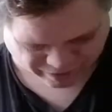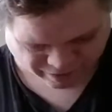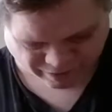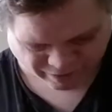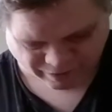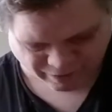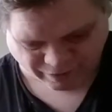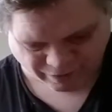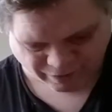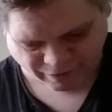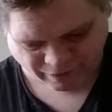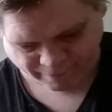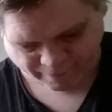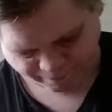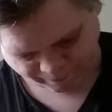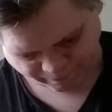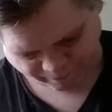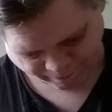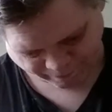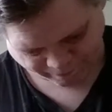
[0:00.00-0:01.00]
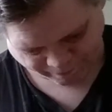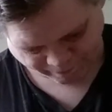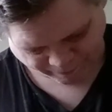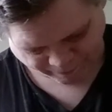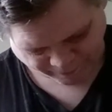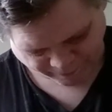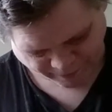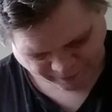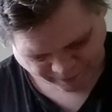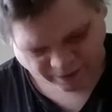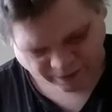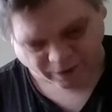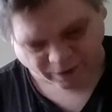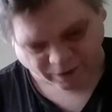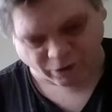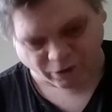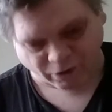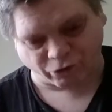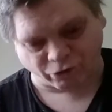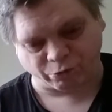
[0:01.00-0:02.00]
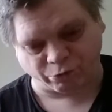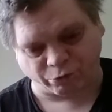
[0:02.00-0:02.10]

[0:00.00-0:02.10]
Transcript: once I've got volume 1,